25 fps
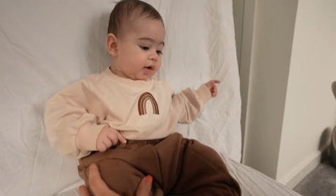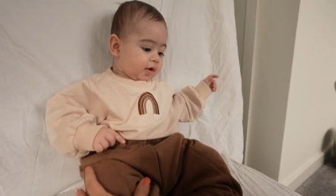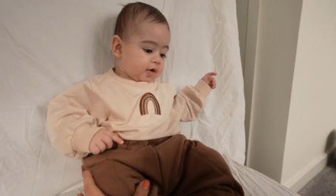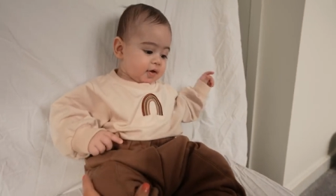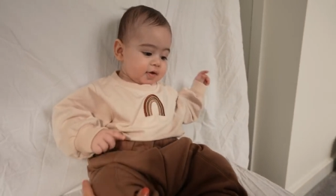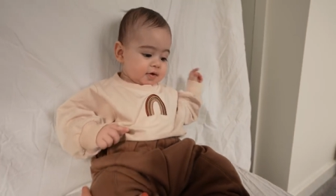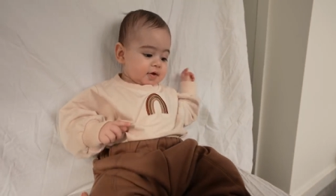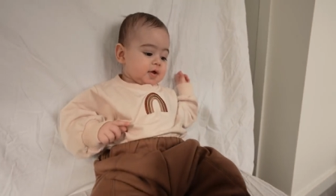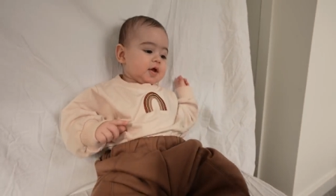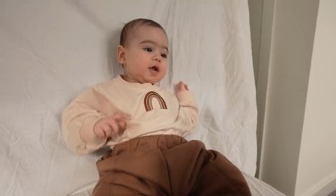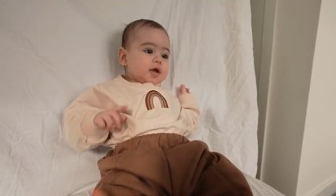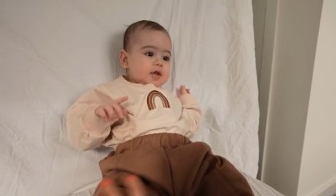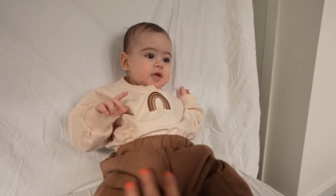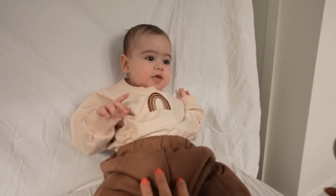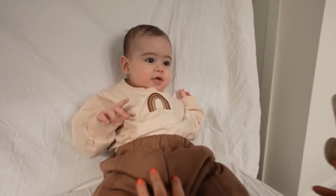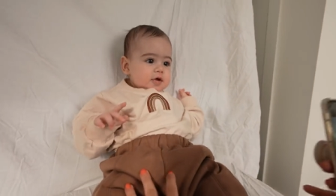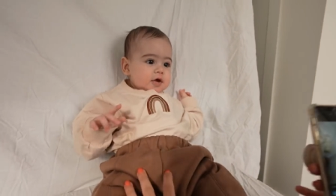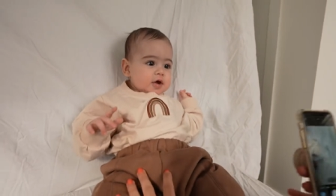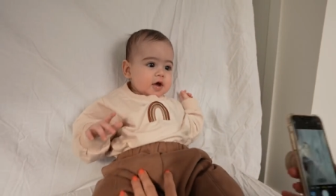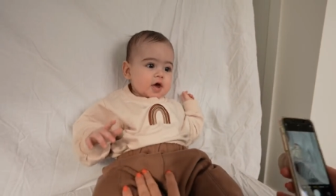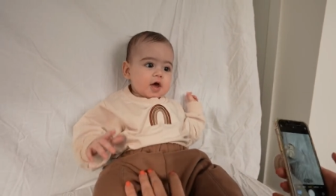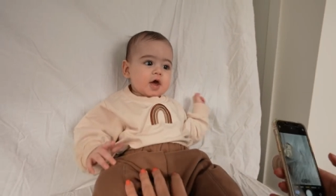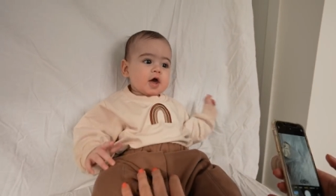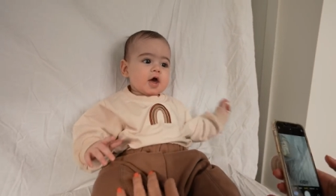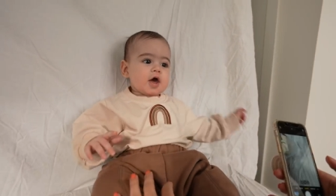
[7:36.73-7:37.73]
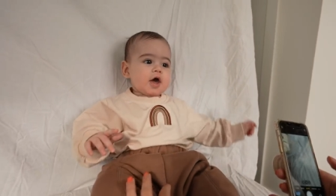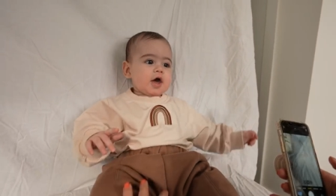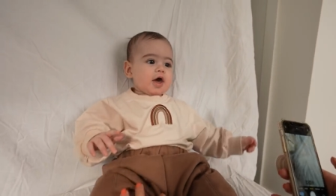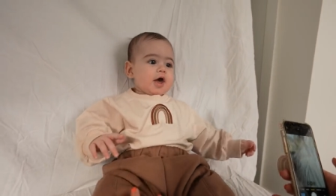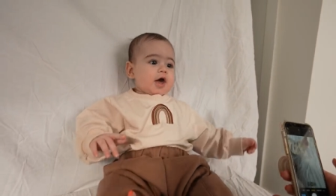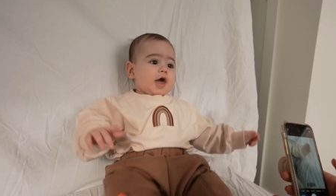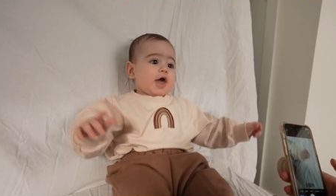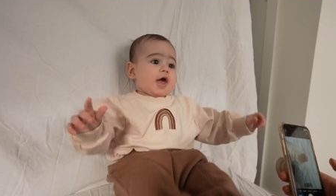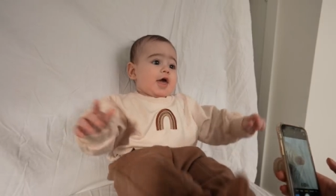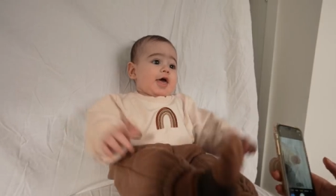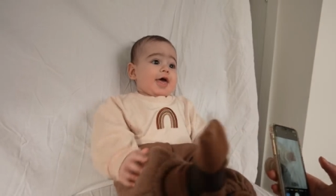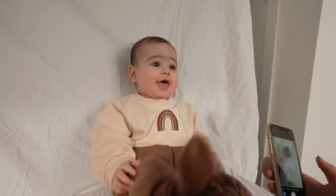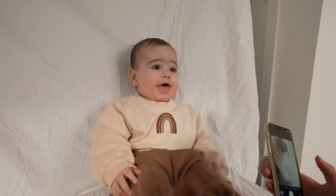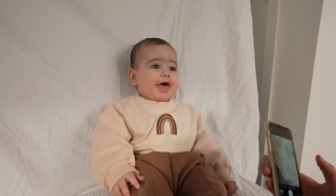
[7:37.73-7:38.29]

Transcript: Look at Mama.